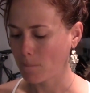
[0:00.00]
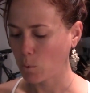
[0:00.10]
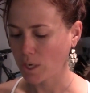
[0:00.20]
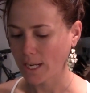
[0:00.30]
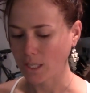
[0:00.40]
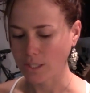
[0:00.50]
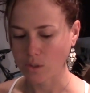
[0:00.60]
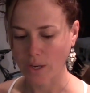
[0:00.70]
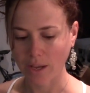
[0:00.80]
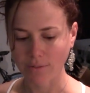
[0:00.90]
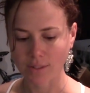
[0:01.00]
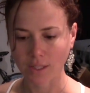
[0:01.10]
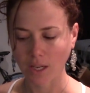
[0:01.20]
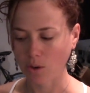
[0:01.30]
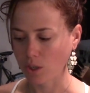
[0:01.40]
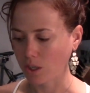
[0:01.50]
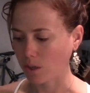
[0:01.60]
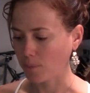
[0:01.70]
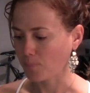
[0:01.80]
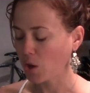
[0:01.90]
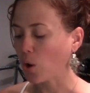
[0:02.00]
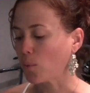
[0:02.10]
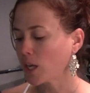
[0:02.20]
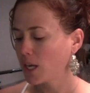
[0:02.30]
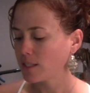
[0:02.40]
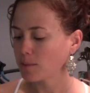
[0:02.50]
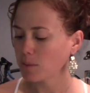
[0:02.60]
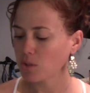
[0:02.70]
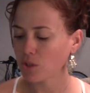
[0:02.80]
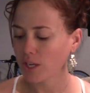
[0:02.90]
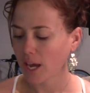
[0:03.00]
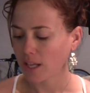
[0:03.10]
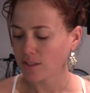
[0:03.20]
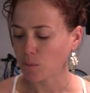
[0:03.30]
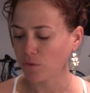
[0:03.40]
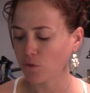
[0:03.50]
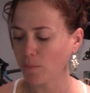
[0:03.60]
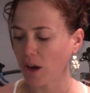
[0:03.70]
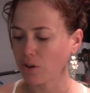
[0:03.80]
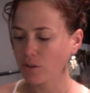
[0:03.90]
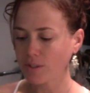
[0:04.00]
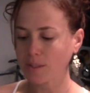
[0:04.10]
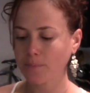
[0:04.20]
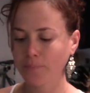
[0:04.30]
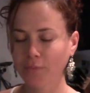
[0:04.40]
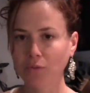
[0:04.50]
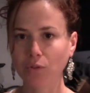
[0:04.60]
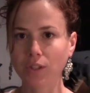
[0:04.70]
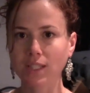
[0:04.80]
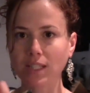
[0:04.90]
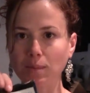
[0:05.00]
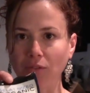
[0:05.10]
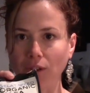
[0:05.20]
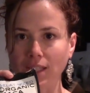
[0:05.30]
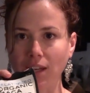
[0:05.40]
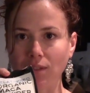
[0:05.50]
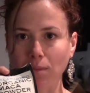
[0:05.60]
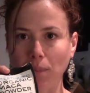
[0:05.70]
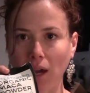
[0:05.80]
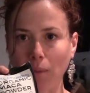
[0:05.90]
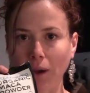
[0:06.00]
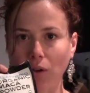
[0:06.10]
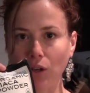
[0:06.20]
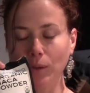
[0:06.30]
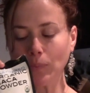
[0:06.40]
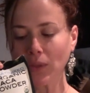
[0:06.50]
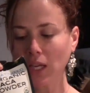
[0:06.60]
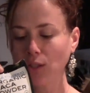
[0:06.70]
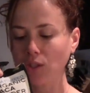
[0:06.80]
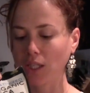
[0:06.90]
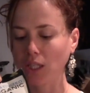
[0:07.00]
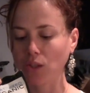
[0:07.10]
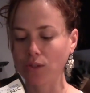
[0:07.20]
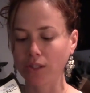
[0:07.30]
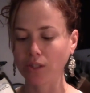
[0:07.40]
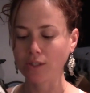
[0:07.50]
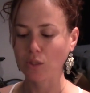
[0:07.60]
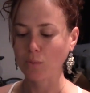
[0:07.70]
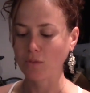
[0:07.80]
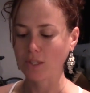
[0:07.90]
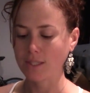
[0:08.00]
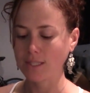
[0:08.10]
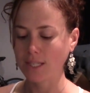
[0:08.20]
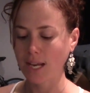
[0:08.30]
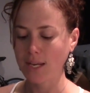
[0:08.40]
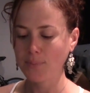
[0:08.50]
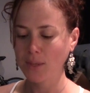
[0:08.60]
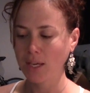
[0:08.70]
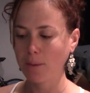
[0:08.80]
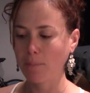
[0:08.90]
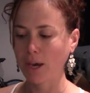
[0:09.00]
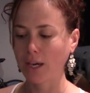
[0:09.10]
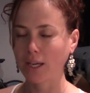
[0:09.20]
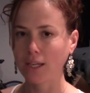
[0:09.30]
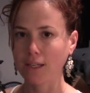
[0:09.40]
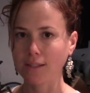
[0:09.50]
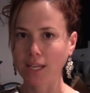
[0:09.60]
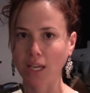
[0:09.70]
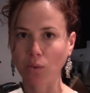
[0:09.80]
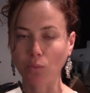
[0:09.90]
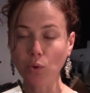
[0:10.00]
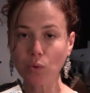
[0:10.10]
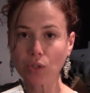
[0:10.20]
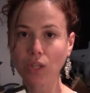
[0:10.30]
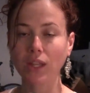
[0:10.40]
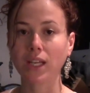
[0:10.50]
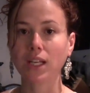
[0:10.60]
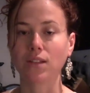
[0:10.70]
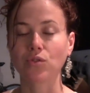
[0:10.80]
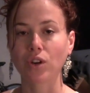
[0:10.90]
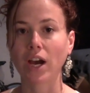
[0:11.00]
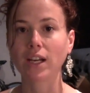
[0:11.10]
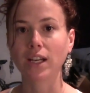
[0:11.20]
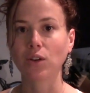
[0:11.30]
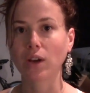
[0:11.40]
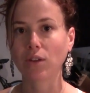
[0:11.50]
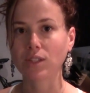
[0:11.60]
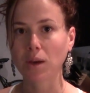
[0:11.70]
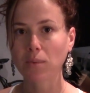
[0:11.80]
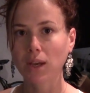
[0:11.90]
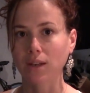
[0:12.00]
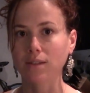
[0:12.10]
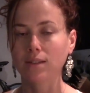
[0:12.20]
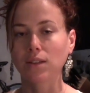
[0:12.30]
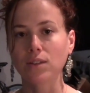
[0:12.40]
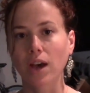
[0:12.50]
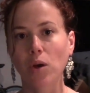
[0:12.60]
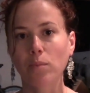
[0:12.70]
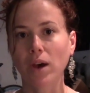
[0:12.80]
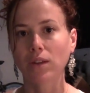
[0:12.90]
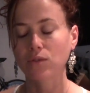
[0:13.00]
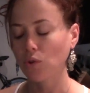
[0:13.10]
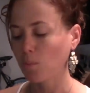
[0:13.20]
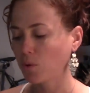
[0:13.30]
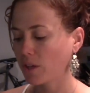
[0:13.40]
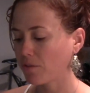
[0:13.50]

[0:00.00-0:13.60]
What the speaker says: What else do I have sitting out here? Oh, sometimes you can add superfood powders. For instance, my friends have some maca powder. So I'm going to use a little scoop of this today. Maca is a root that is dried and ground up and is said to help balance hormone